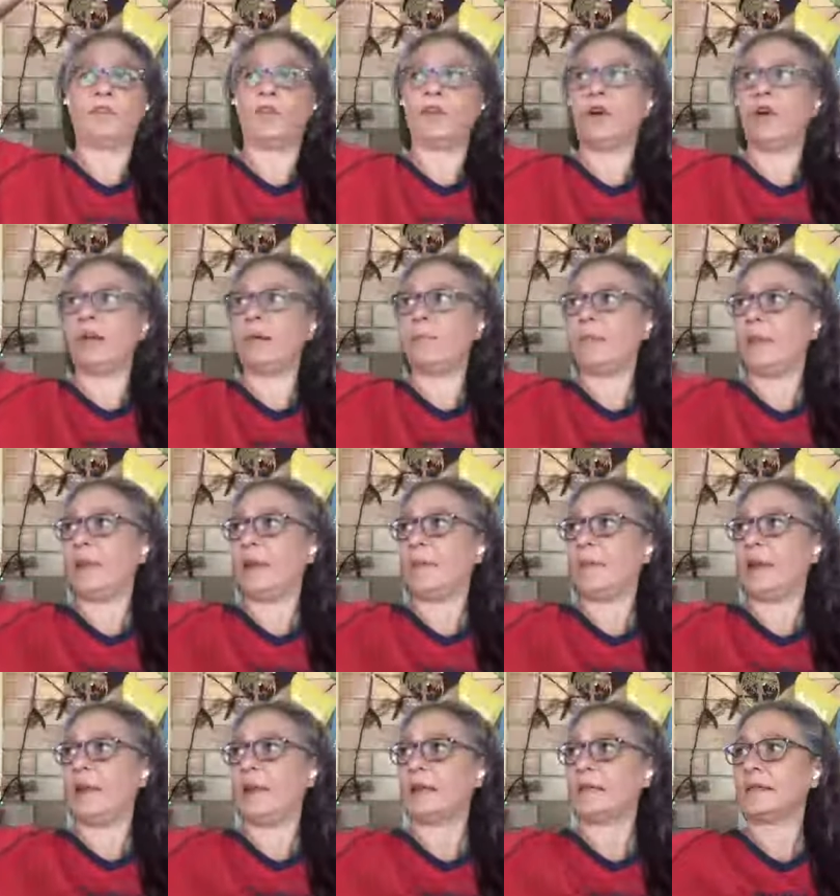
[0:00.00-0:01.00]
9
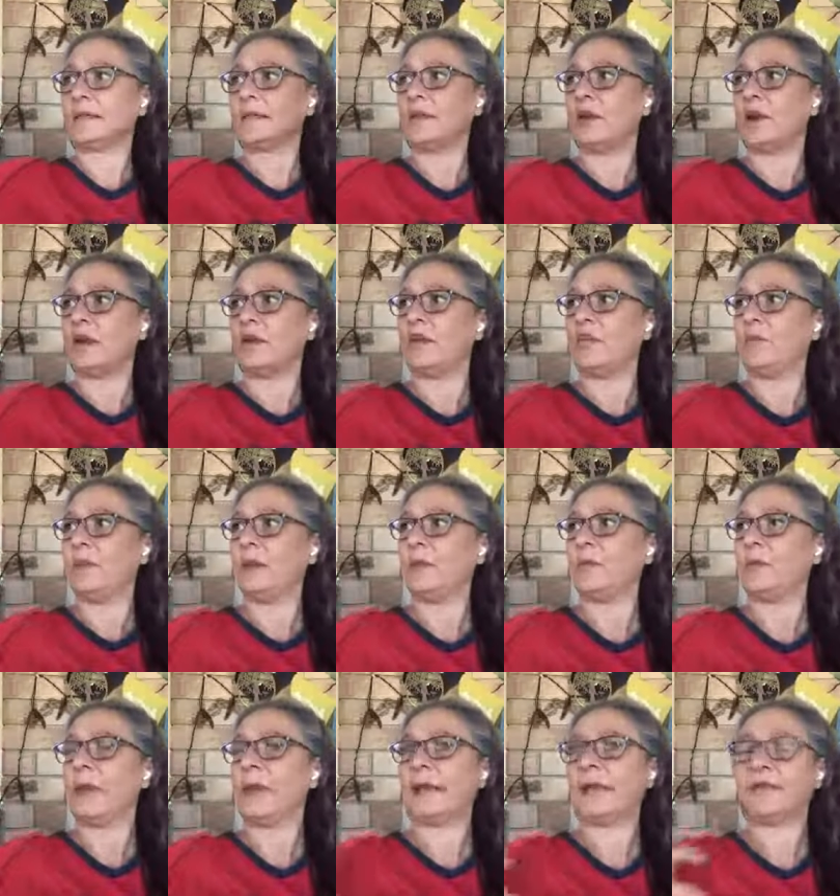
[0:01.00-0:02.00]
p.m. last night, and I've been
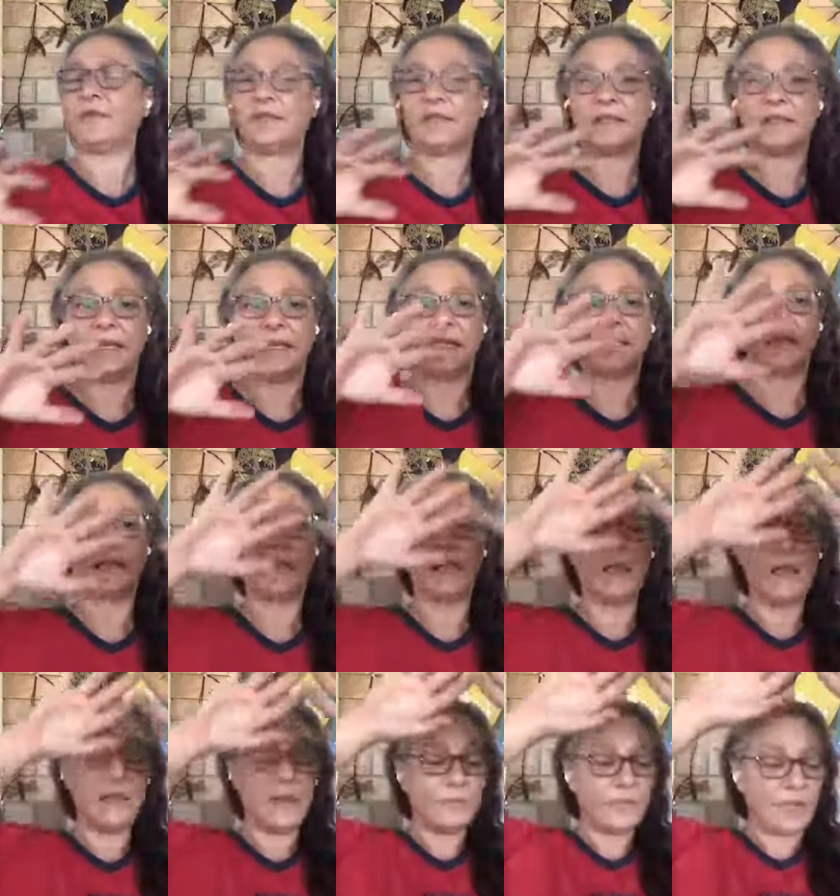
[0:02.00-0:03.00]
awake ever since
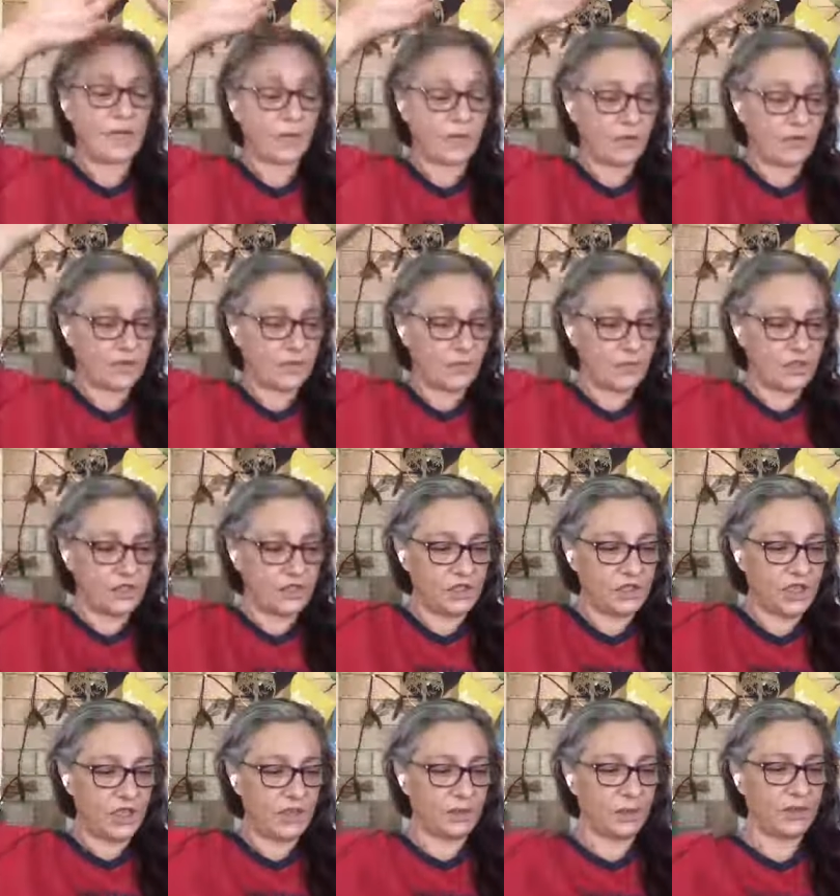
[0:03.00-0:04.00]
because I want to
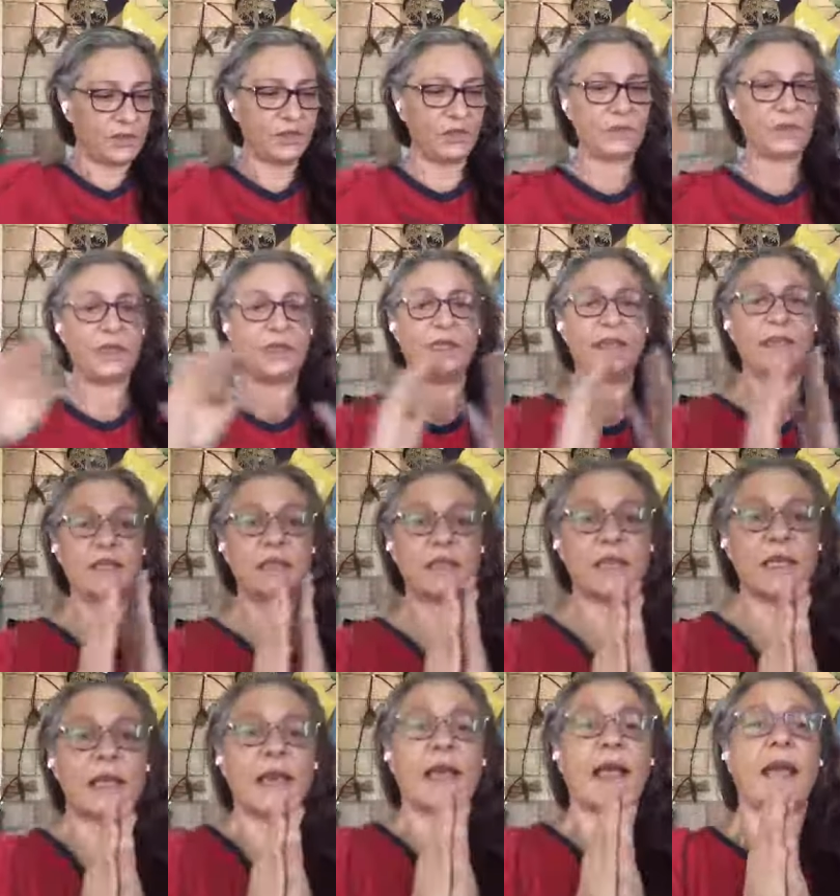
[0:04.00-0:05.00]
share with you that
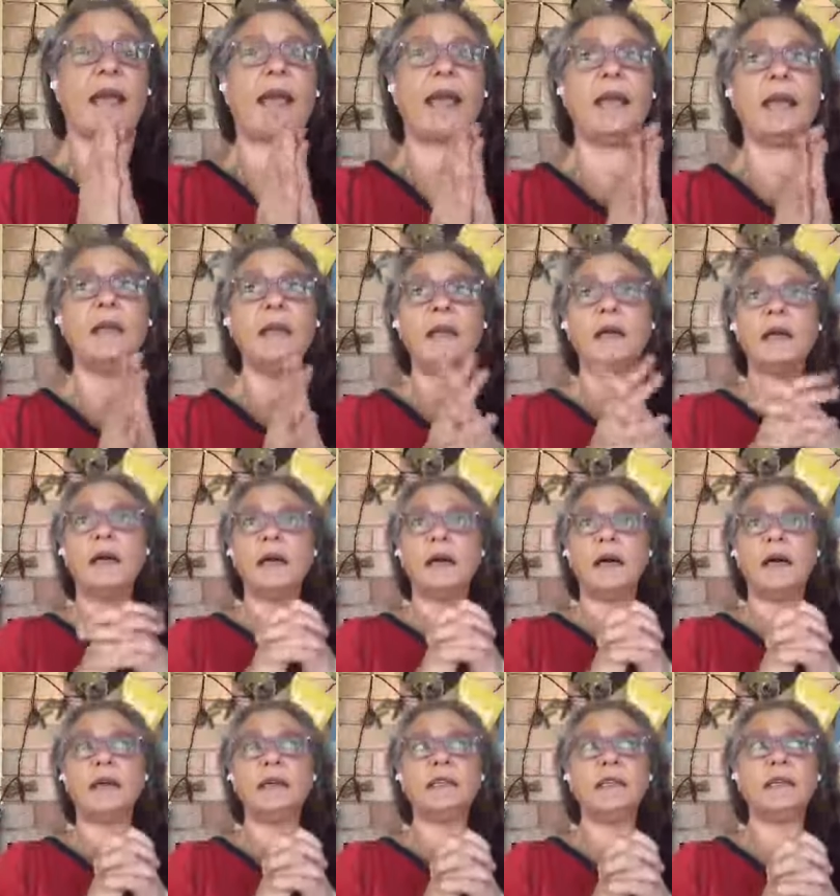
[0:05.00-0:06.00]
yesterday
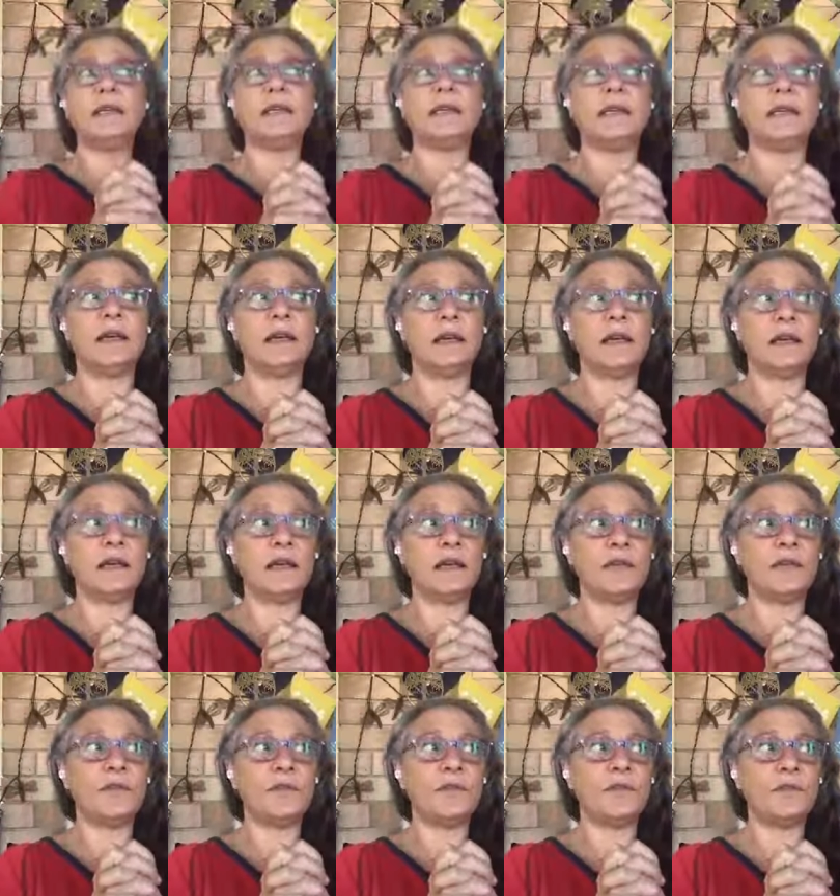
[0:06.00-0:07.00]
I did a
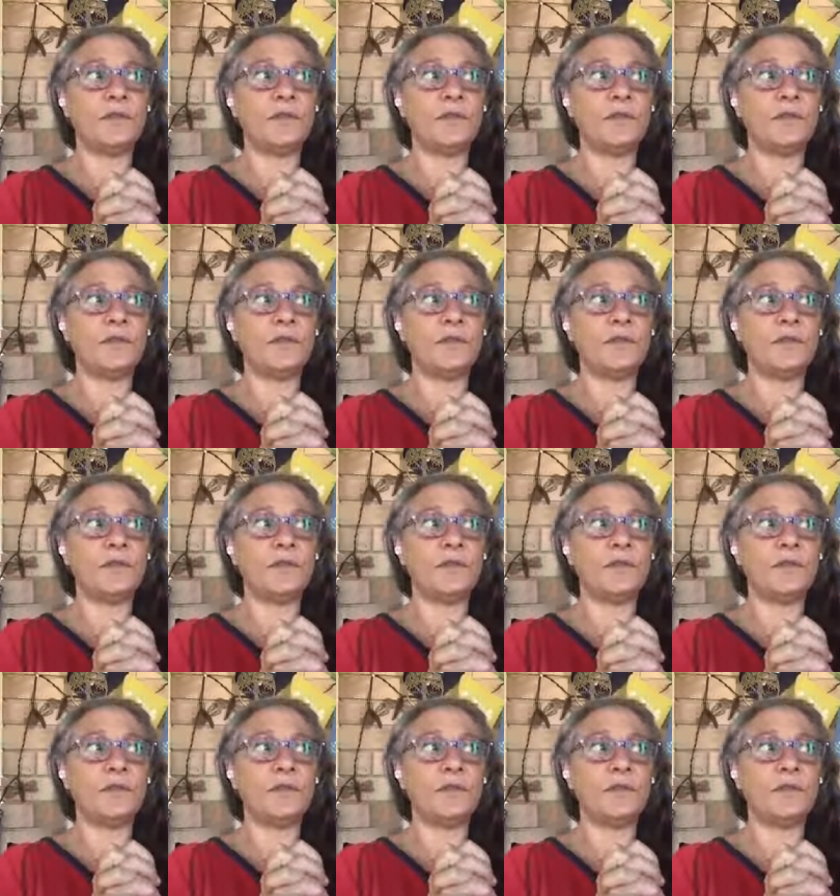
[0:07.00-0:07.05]
live